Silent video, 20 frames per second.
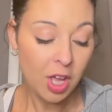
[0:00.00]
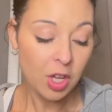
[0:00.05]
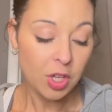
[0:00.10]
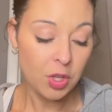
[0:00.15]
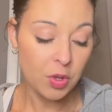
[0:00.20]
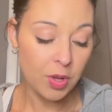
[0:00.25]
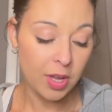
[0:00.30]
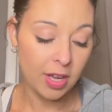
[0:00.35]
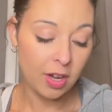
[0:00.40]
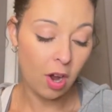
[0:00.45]

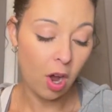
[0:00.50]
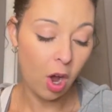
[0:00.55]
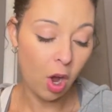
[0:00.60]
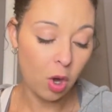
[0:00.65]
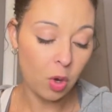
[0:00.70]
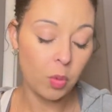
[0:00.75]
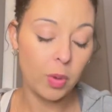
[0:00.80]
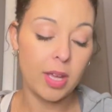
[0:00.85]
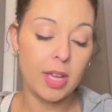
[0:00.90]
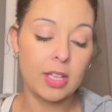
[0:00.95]
You can
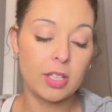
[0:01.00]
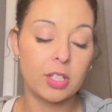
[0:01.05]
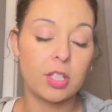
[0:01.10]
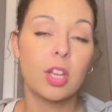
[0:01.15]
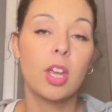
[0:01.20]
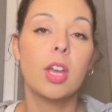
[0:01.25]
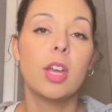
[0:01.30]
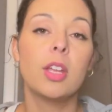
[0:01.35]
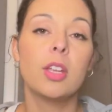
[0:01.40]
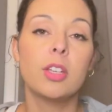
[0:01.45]
always
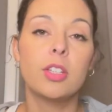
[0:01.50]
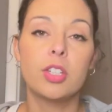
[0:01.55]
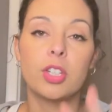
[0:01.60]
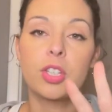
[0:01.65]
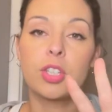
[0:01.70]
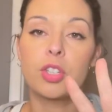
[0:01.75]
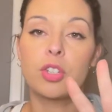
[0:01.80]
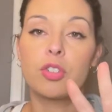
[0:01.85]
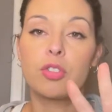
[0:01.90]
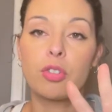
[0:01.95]

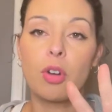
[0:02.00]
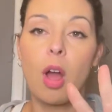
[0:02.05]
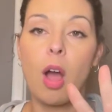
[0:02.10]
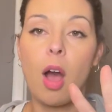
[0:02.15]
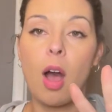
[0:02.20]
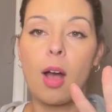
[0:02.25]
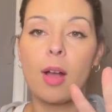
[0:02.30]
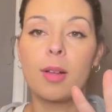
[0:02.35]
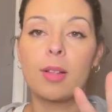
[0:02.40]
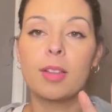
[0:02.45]
just
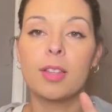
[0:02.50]
draw